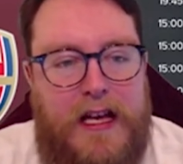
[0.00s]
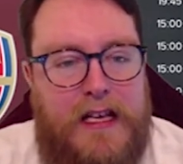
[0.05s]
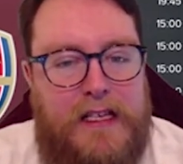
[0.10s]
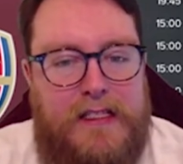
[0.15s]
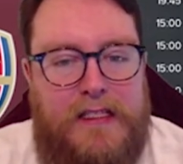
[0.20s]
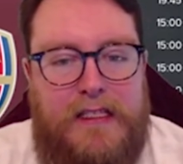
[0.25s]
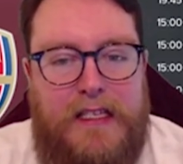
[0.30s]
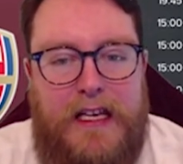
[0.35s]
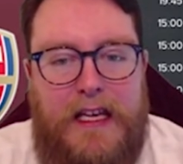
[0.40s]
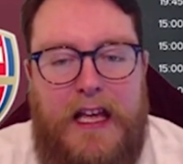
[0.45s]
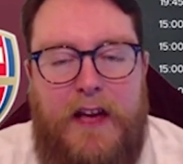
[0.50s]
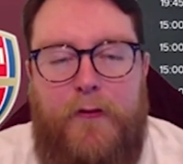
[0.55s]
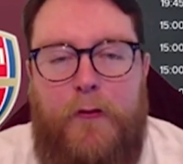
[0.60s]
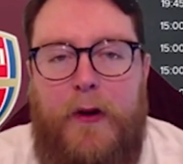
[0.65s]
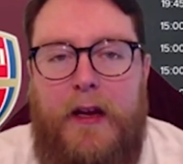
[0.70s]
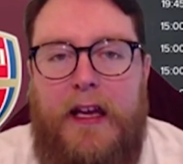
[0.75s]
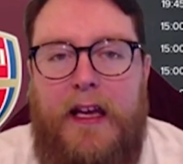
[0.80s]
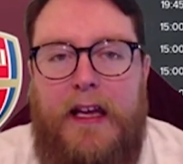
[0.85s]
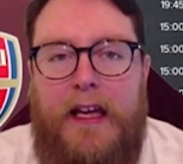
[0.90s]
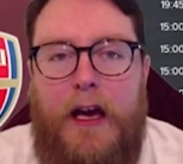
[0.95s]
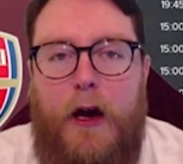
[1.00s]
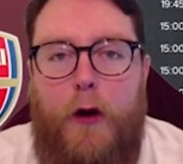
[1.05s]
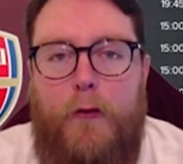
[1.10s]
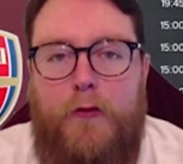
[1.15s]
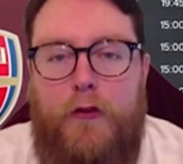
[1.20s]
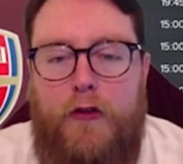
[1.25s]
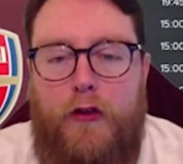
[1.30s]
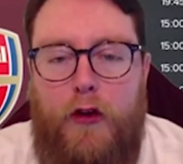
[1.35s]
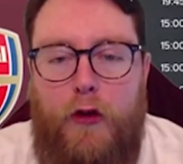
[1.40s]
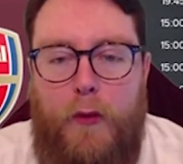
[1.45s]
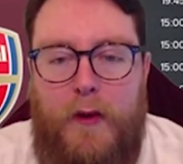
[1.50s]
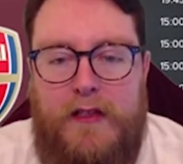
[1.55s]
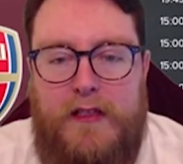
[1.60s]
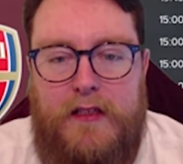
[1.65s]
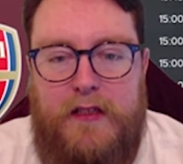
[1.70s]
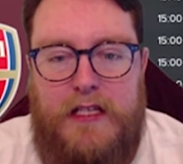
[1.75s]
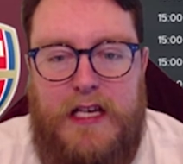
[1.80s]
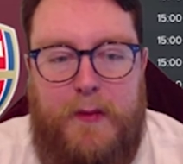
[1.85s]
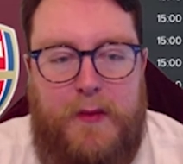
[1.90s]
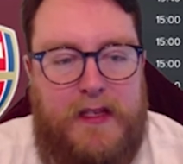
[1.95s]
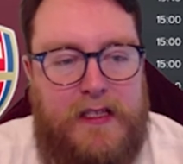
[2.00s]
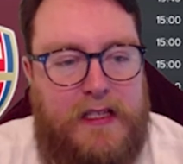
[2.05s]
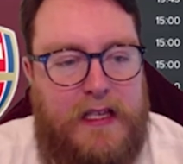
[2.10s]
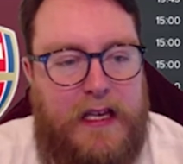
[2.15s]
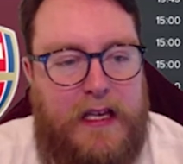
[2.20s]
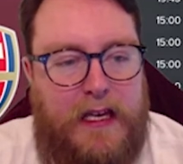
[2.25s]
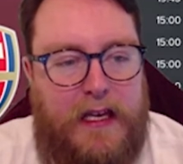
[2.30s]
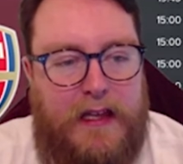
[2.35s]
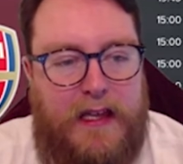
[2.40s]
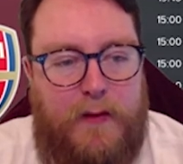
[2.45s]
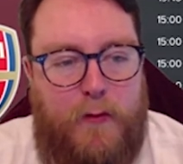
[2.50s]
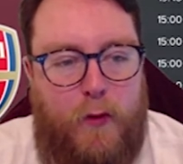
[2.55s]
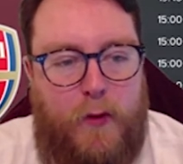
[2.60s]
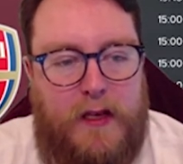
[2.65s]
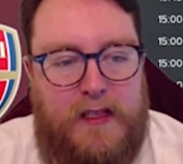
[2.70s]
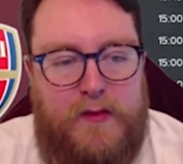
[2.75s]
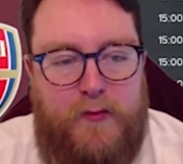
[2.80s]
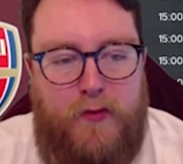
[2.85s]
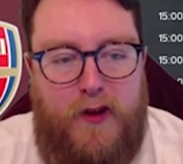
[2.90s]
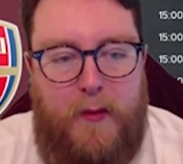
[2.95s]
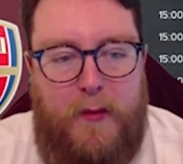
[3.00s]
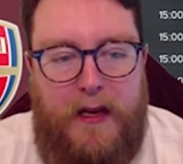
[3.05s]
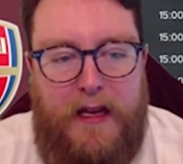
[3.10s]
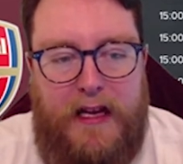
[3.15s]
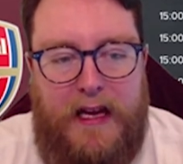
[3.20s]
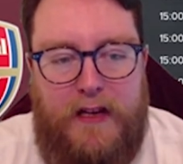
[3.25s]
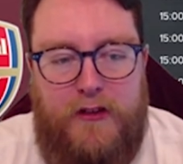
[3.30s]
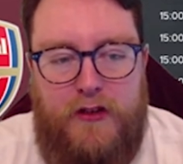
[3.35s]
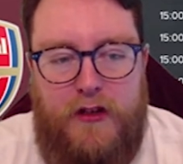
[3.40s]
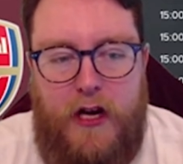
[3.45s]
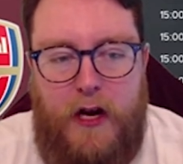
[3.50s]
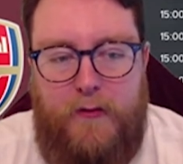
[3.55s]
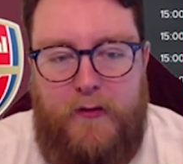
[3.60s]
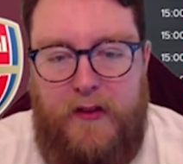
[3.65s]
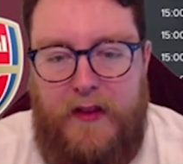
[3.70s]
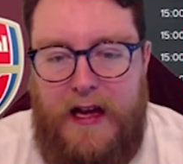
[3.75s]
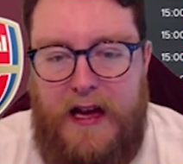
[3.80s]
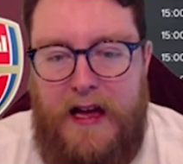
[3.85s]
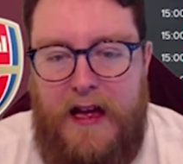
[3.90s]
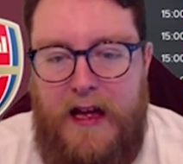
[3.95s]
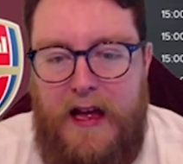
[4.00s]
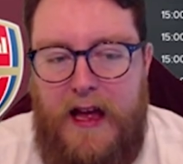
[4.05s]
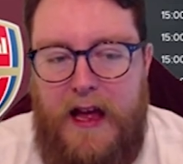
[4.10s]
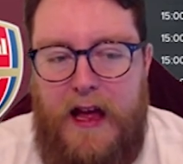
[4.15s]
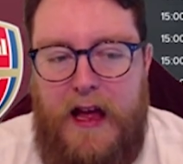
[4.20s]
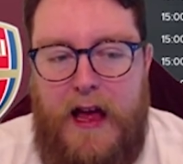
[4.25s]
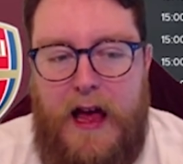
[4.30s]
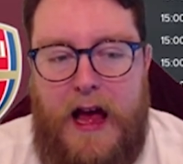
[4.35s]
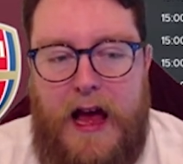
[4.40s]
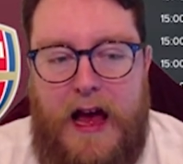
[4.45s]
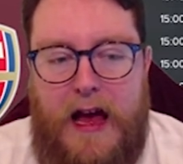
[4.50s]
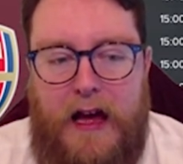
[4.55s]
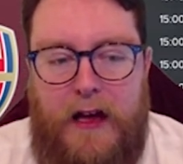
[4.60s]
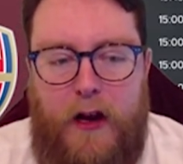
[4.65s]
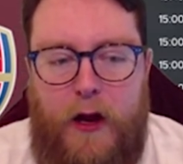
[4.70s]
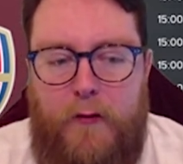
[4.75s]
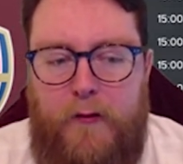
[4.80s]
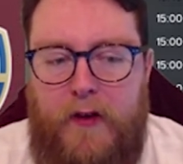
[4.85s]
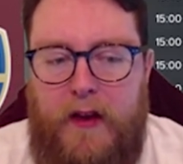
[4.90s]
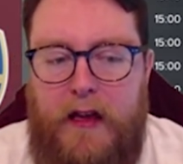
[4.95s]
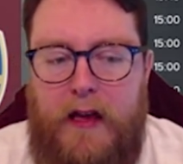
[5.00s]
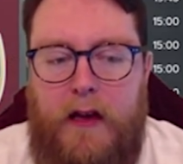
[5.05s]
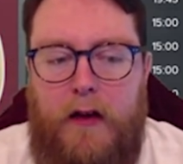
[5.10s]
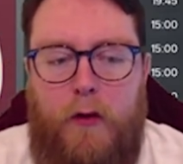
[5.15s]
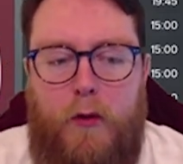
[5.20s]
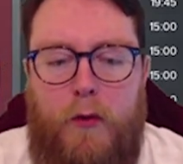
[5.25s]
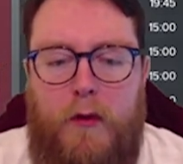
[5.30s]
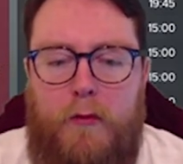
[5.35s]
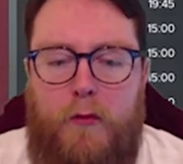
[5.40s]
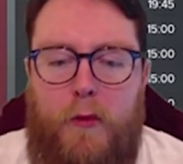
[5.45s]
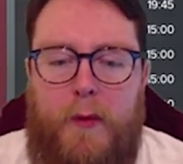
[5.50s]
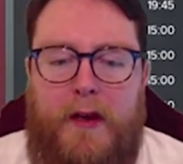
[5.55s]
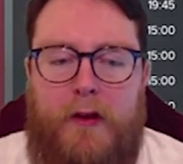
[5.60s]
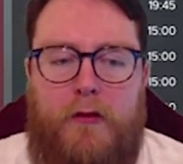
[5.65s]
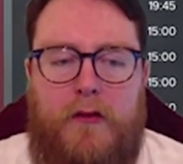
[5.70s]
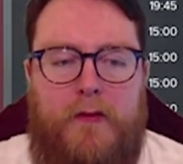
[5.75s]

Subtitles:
See if we can get off to two wins in the Champions League, and then we'll get some Premier League action after that. And hopefully, yeah, all will be